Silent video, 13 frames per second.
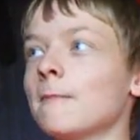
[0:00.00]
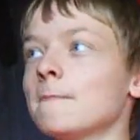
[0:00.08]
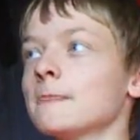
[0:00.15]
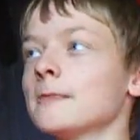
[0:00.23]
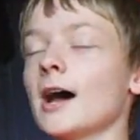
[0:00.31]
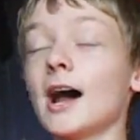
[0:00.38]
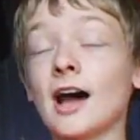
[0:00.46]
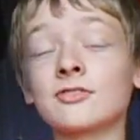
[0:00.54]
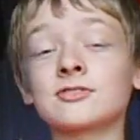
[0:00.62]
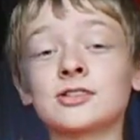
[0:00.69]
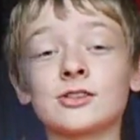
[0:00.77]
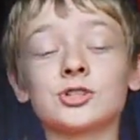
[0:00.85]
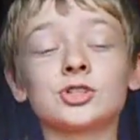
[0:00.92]
But
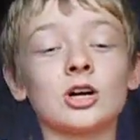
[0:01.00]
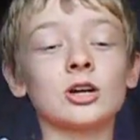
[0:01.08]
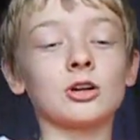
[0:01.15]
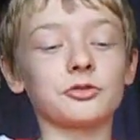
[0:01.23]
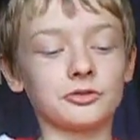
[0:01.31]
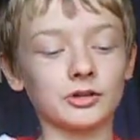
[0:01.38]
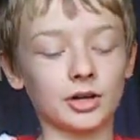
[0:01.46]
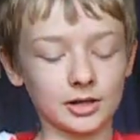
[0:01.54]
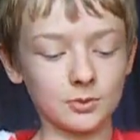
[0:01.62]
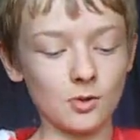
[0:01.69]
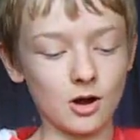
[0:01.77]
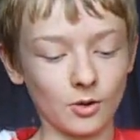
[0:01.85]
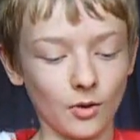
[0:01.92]
I'd say the Sherlock
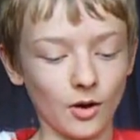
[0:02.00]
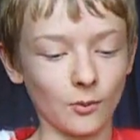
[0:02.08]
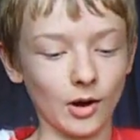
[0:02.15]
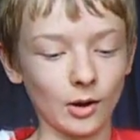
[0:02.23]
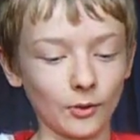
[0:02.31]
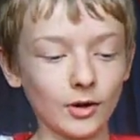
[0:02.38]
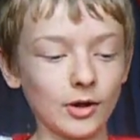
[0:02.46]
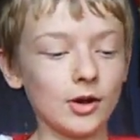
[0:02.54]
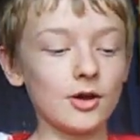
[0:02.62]
finale worked quite well.